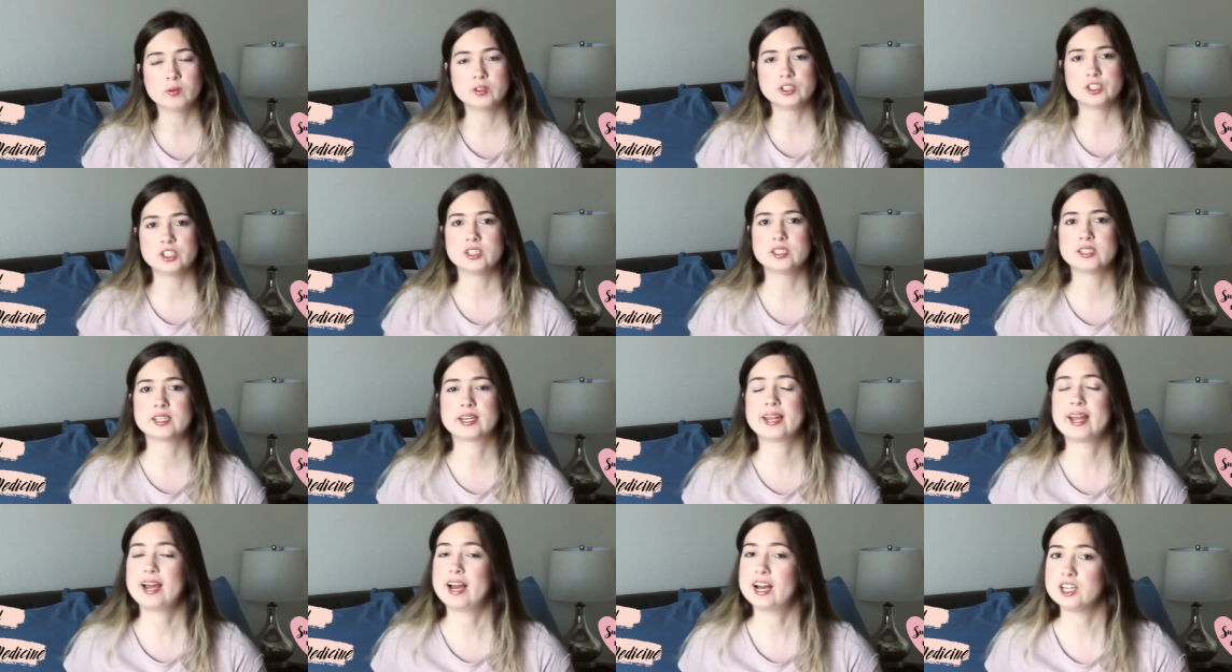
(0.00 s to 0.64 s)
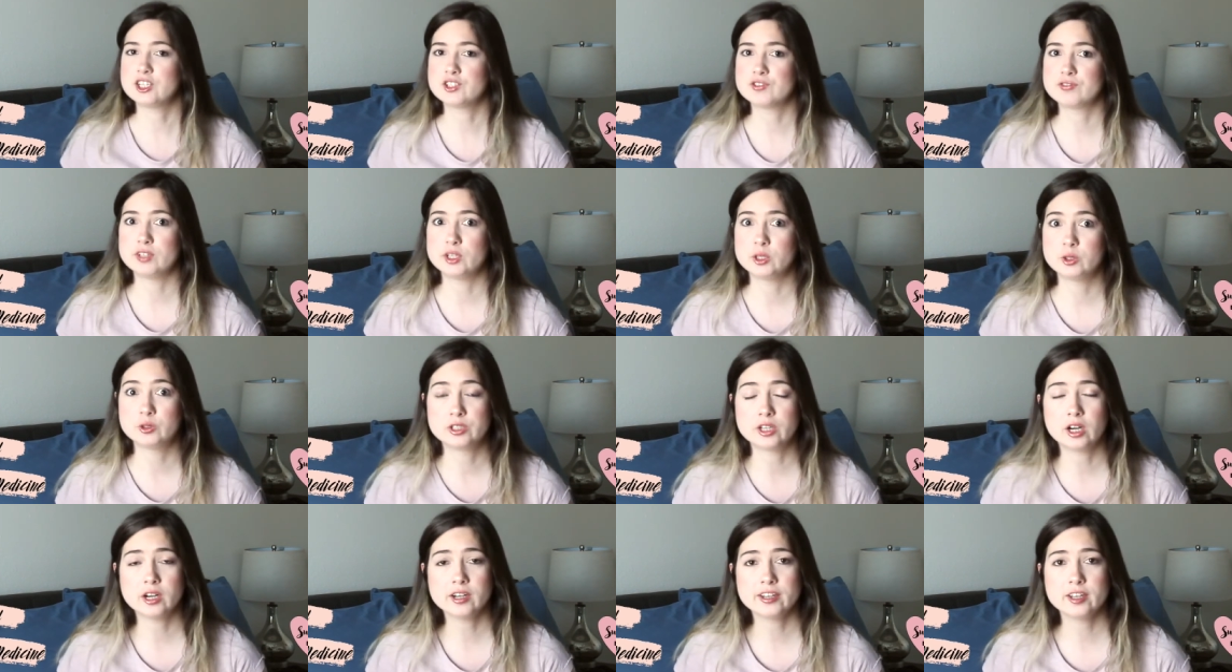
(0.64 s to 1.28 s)
which is a cash flow
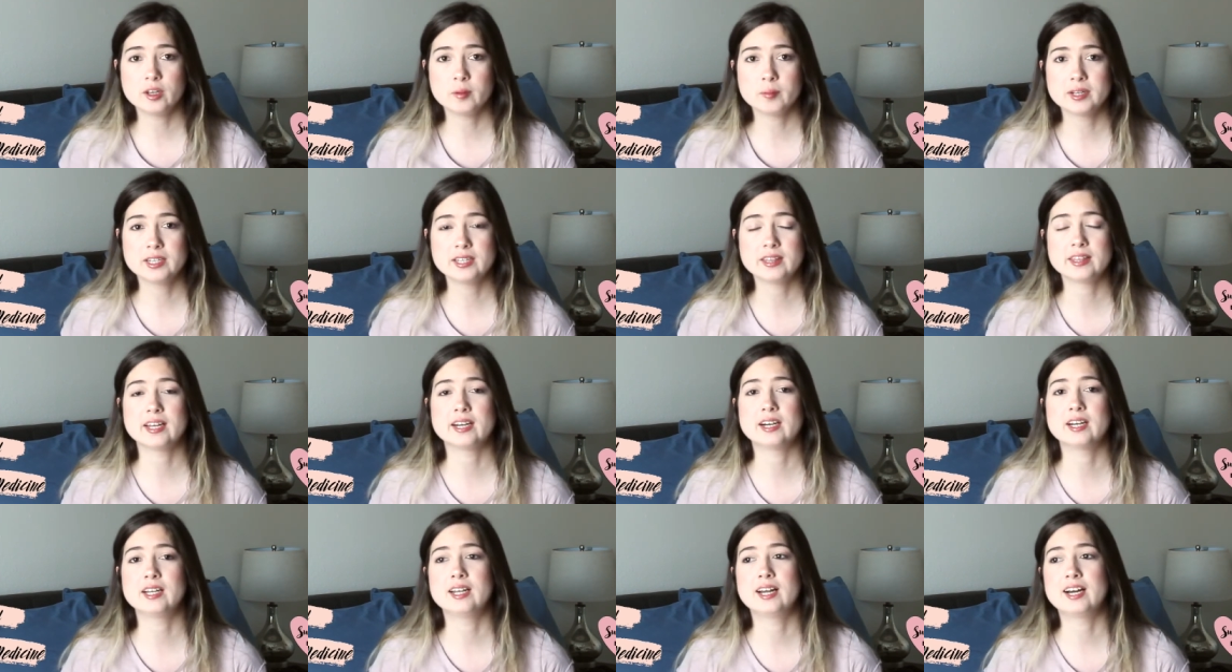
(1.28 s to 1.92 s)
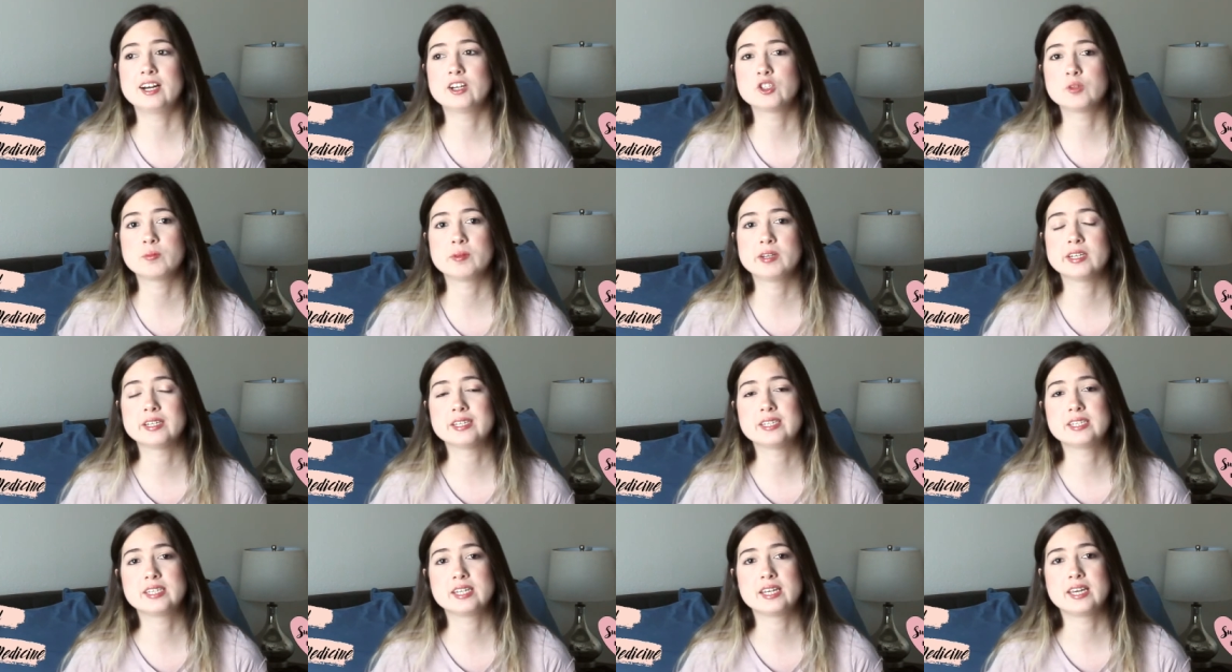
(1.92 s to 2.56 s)
document that allows me
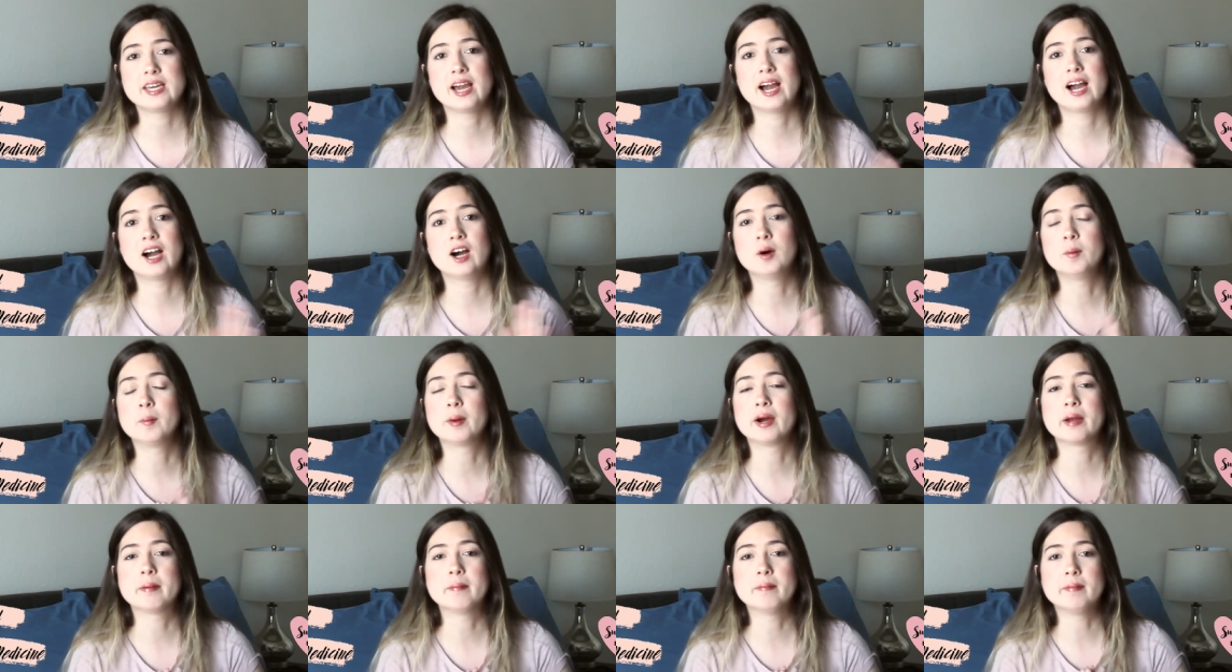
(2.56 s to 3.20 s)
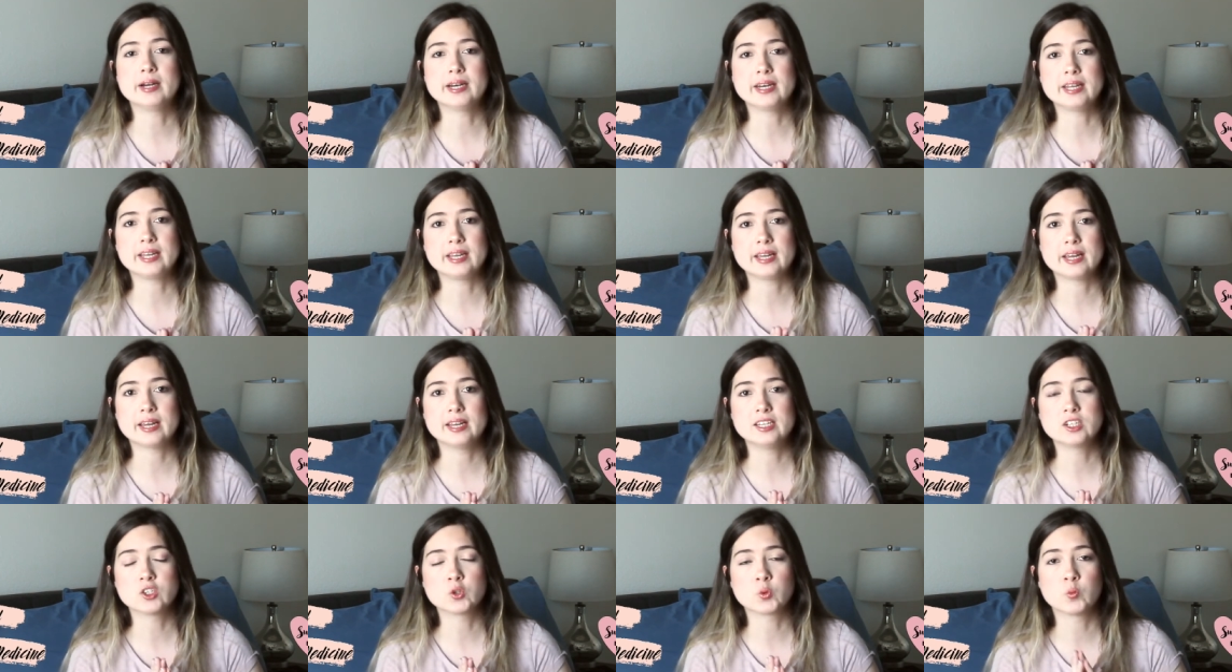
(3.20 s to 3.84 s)
to see how my money
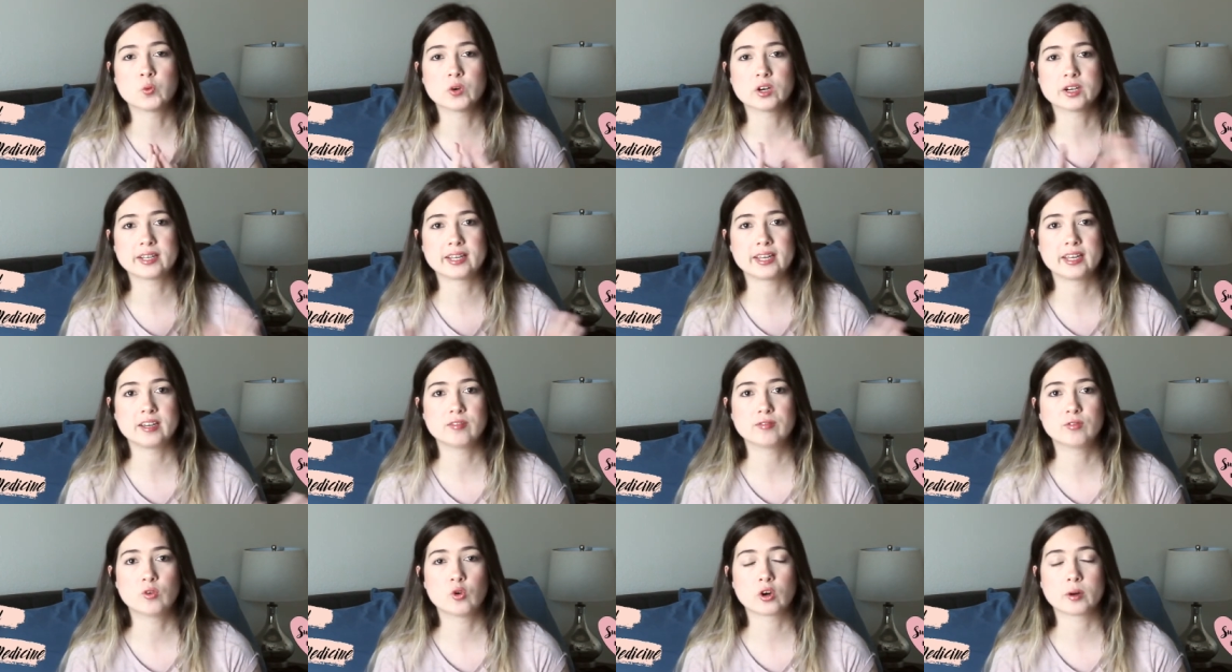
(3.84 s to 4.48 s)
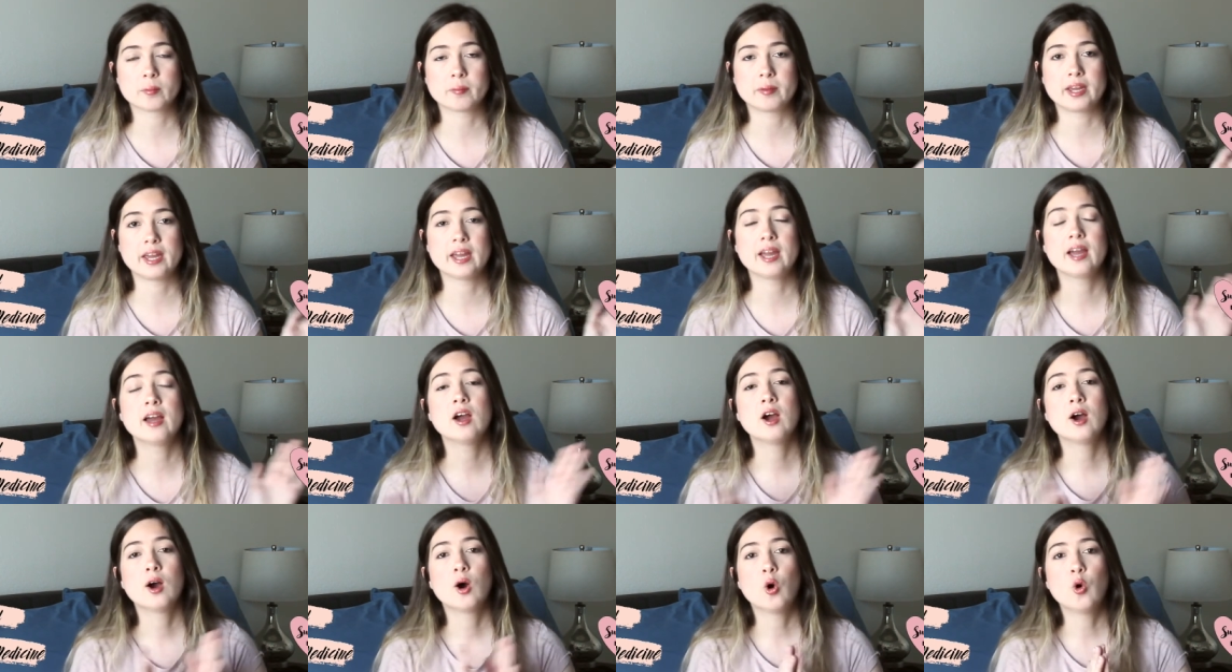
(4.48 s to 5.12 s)
is working for me
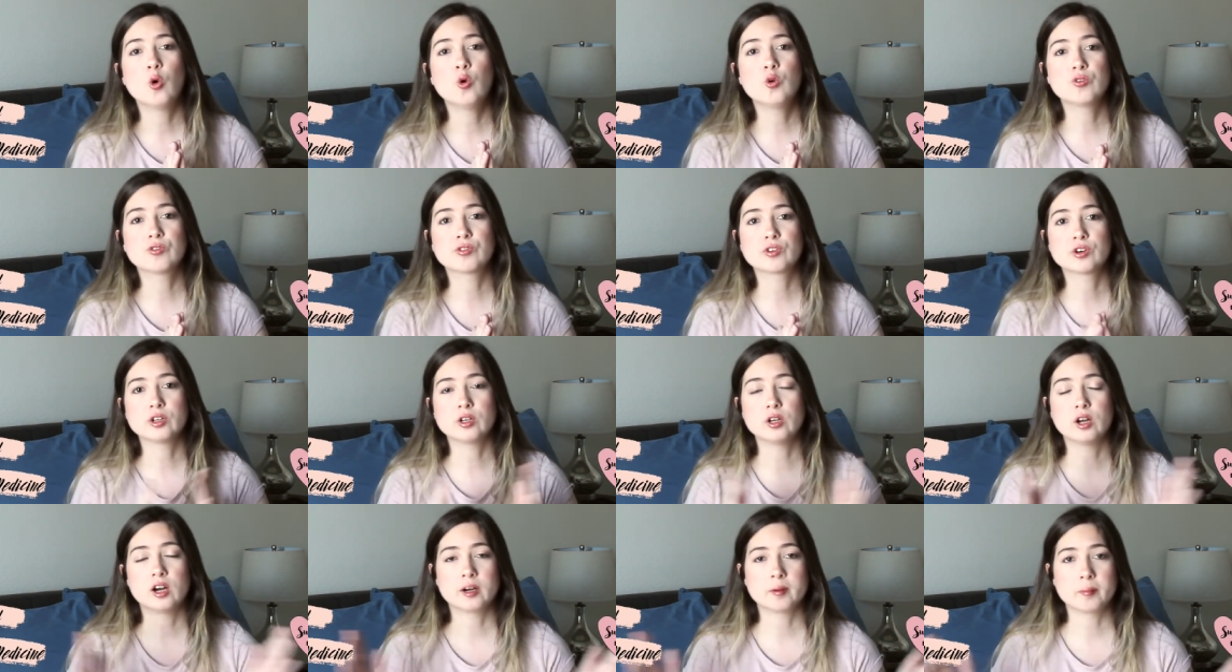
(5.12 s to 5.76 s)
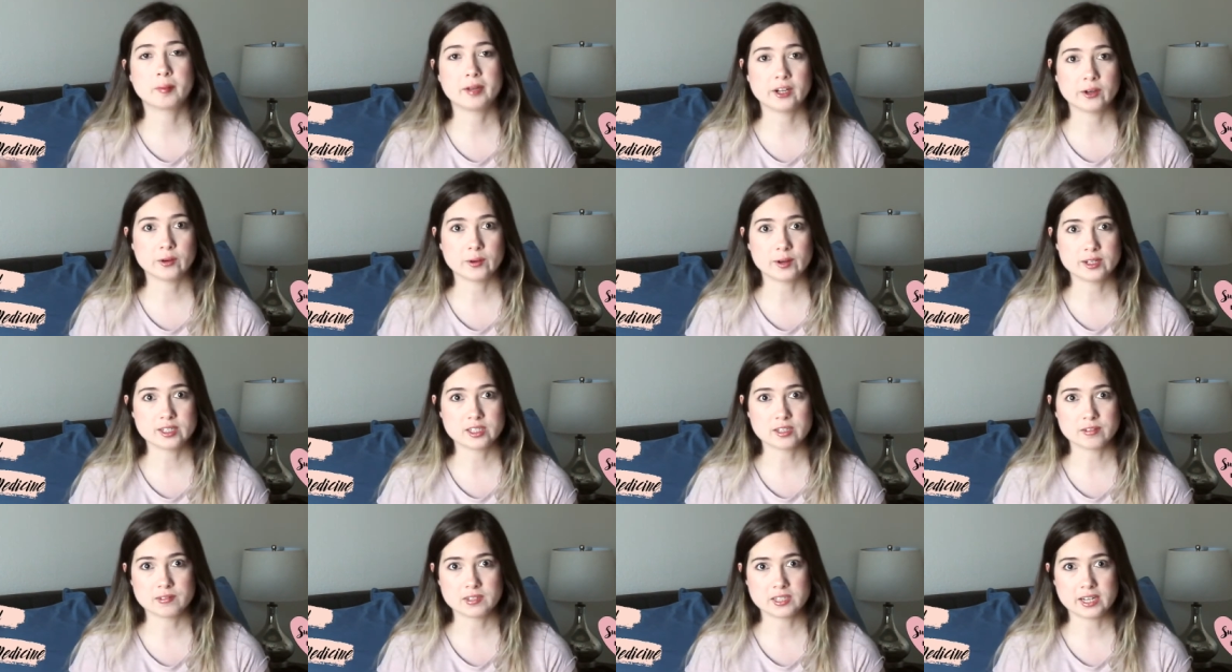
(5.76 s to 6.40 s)
over long
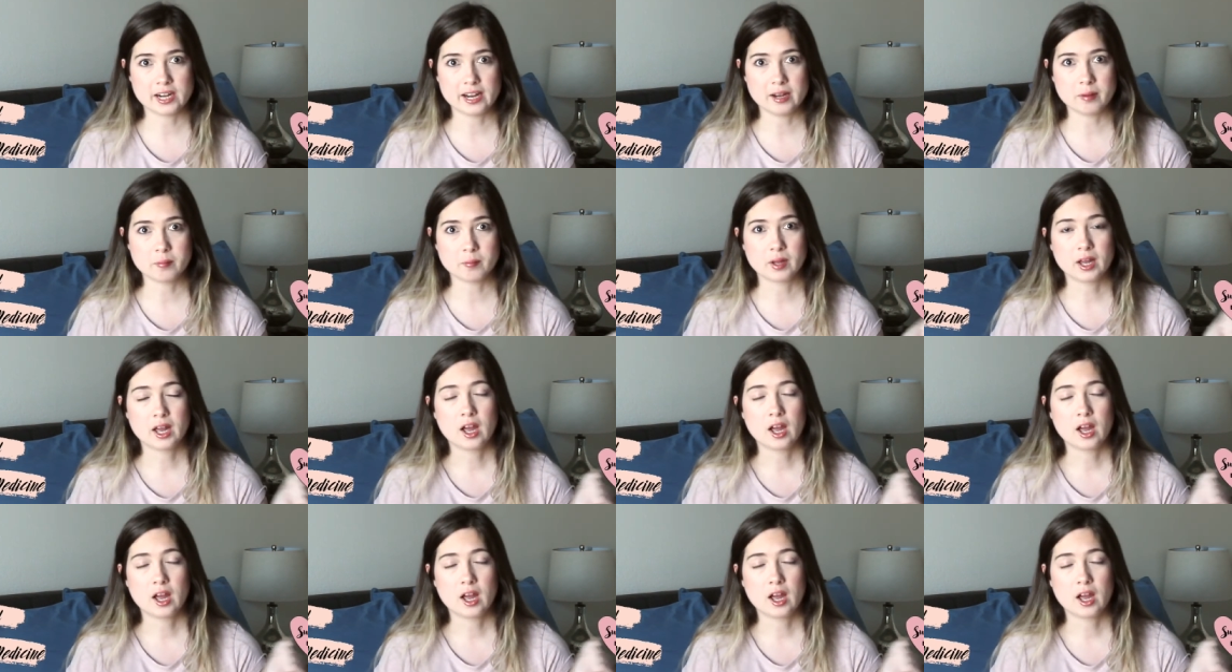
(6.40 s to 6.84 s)
periods of time.